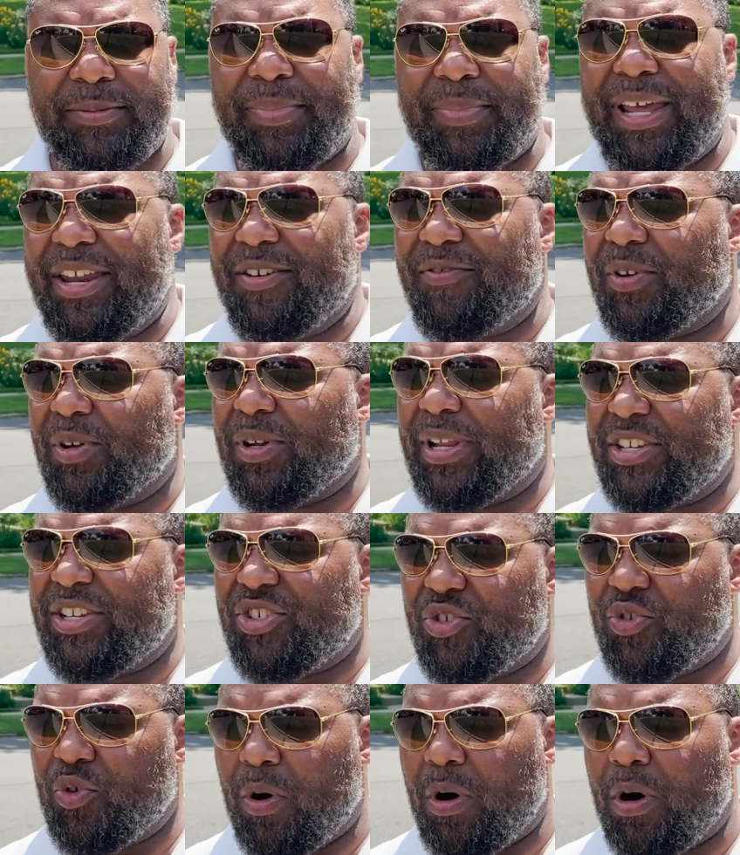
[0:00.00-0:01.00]
Plainfield has
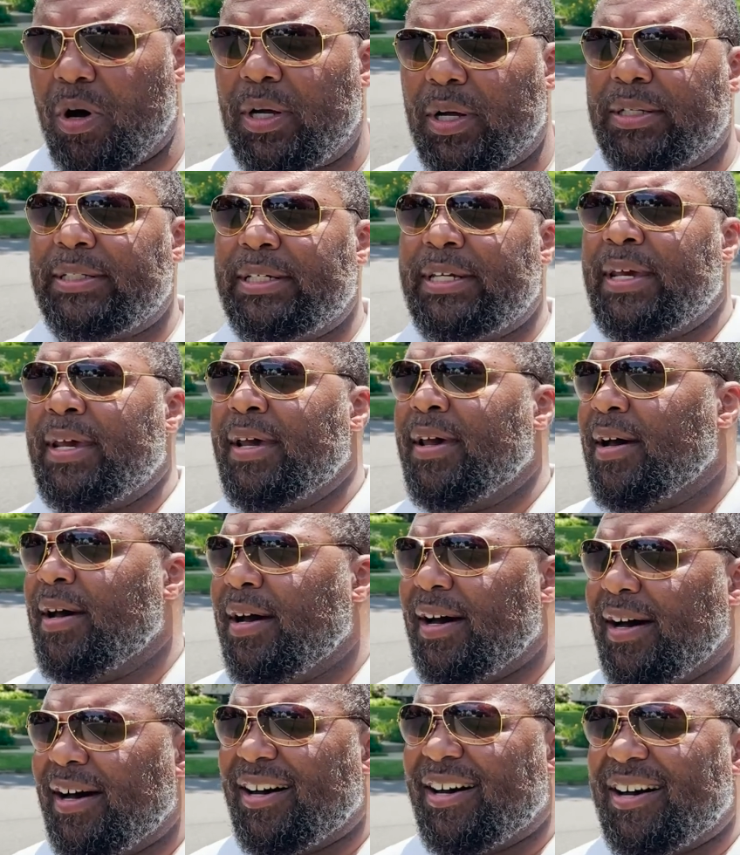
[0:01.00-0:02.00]
drawn
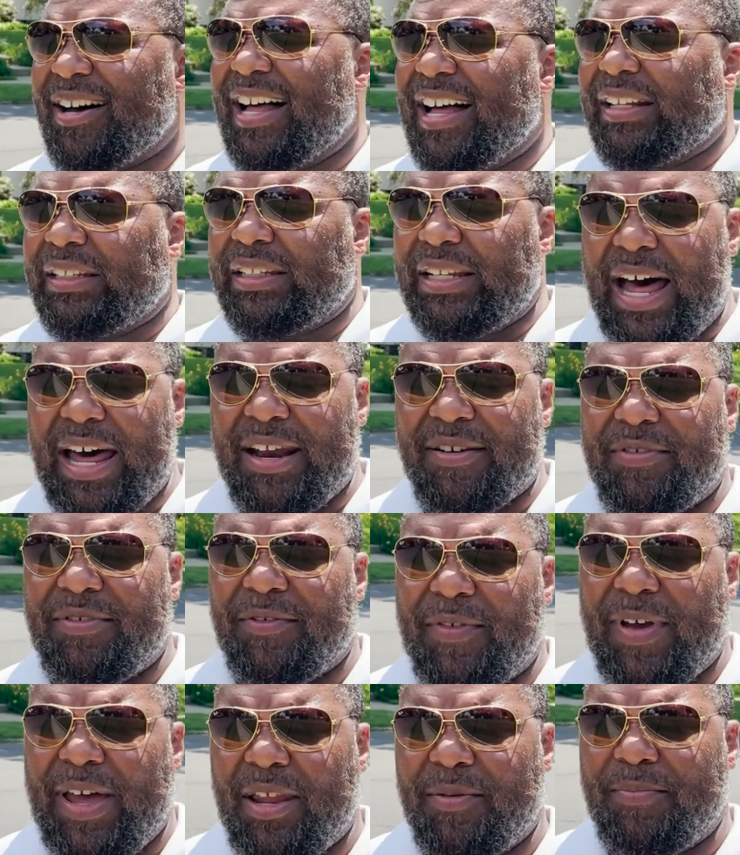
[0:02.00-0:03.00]
a lot of
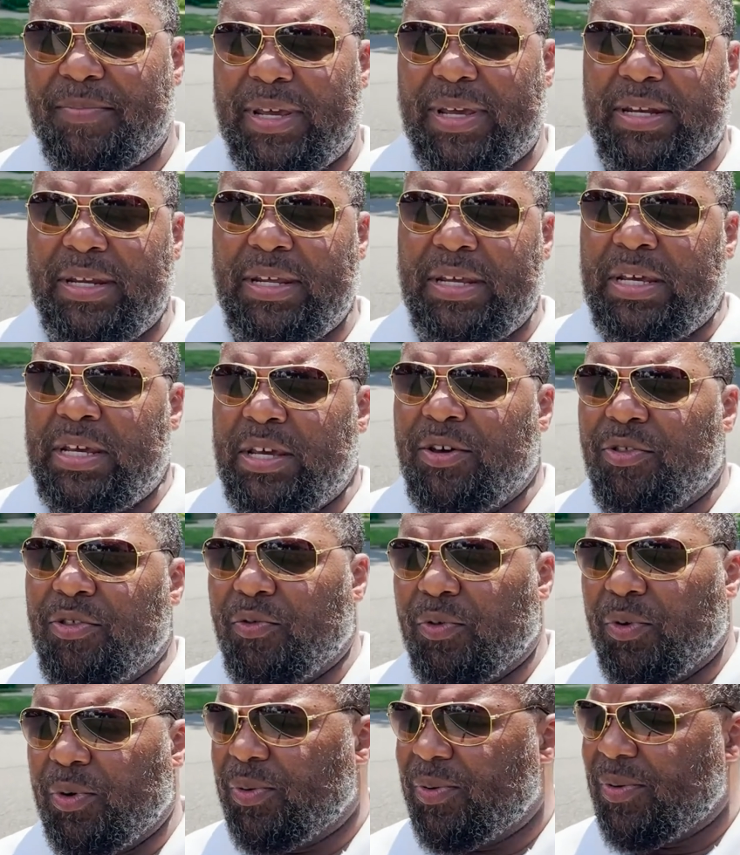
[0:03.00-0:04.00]
development
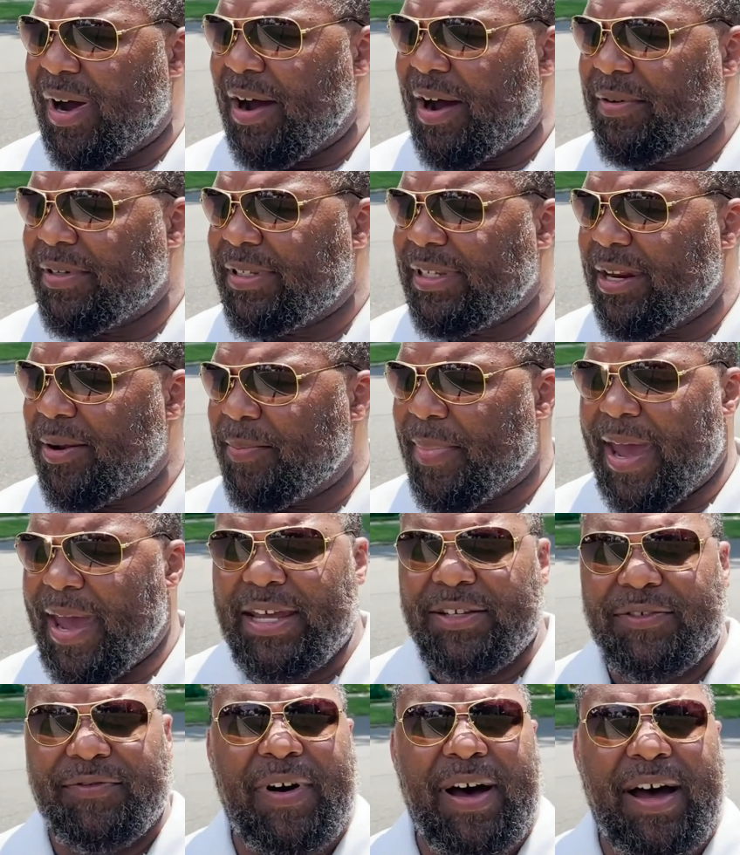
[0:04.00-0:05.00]
through, I would say, the
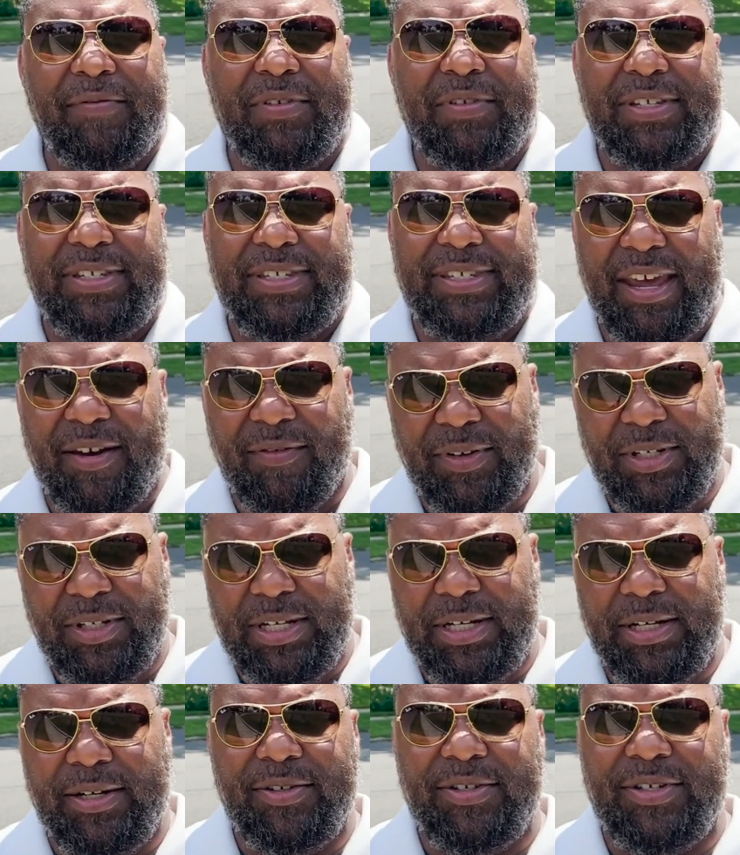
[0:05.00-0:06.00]
past 5 to 7
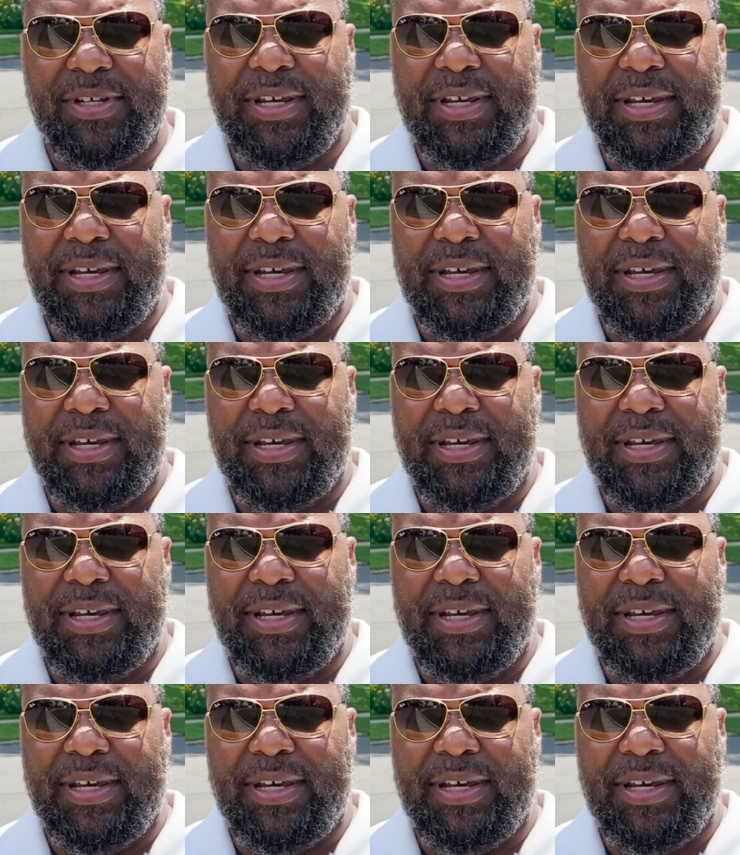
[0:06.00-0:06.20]
years.